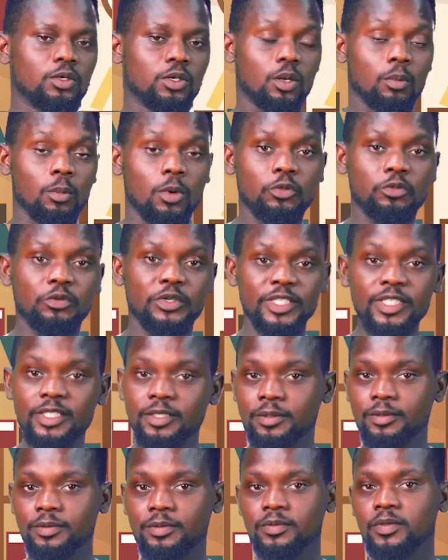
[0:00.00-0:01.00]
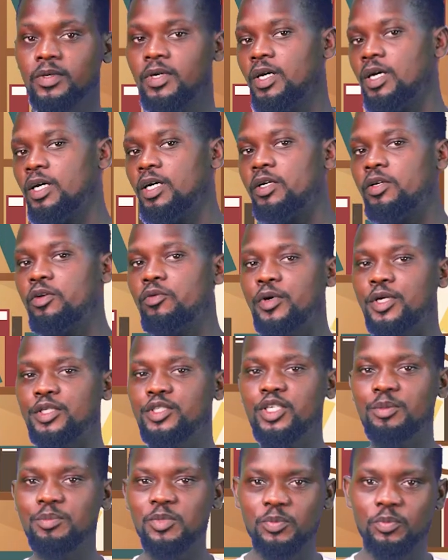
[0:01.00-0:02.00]
Number 3, the
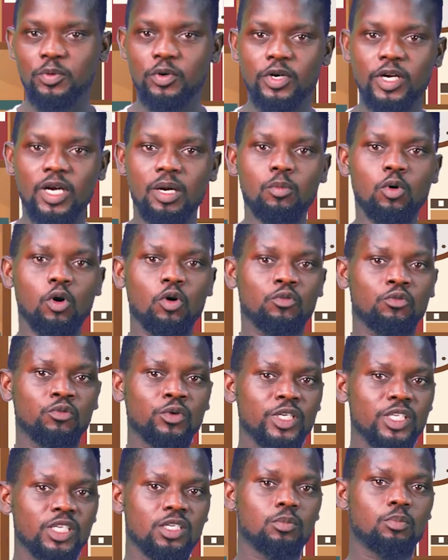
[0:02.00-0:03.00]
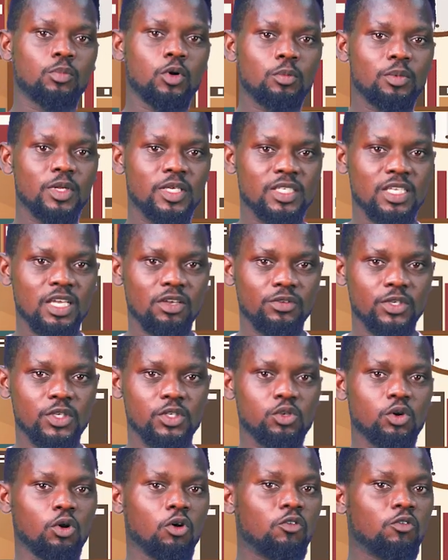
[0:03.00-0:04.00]
regime's program of ridding the public
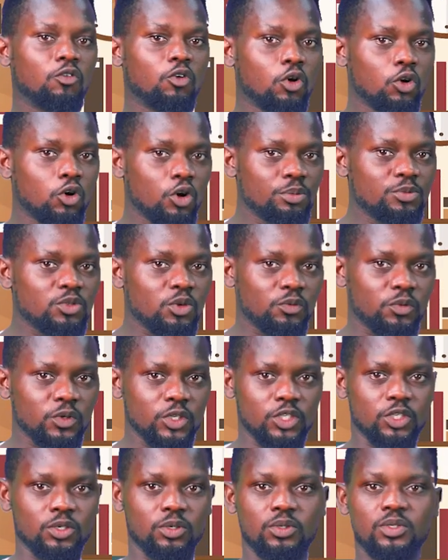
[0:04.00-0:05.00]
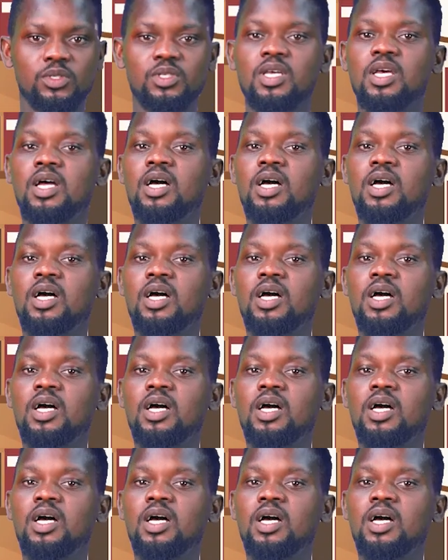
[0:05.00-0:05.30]
service of corrupt officials